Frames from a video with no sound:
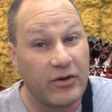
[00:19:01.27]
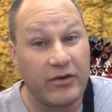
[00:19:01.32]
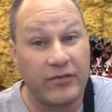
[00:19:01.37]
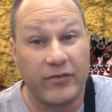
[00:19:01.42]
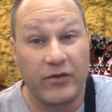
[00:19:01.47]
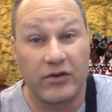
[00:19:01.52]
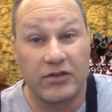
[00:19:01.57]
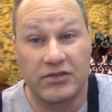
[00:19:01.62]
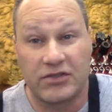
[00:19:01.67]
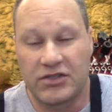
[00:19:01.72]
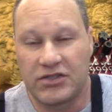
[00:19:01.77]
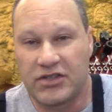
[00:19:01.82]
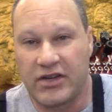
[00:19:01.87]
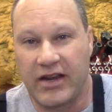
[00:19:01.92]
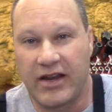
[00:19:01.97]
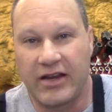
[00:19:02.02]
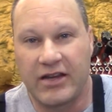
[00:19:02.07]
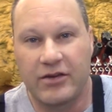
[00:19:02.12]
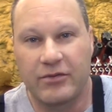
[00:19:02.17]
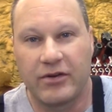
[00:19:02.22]
1st of
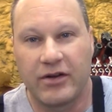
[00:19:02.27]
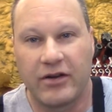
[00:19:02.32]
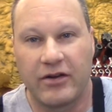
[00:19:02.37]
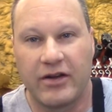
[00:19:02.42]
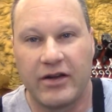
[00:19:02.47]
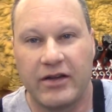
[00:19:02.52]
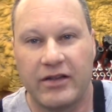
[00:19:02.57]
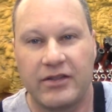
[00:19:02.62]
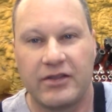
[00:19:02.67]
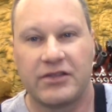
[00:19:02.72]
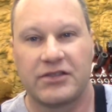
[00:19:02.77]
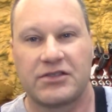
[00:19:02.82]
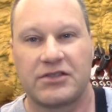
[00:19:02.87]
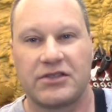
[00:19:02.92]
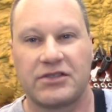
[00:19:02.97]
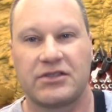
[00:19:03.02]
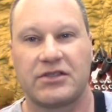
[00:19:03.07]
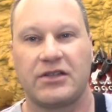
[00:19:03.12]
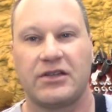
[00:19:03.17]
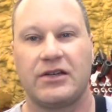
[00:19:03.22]
January. This
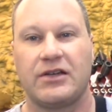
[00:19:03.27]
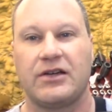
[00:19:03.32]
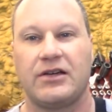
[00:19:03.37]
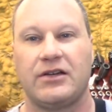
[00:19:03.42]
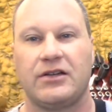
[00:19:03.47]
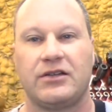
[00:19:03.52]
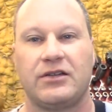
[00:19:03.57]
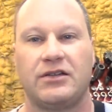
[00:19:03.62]
is a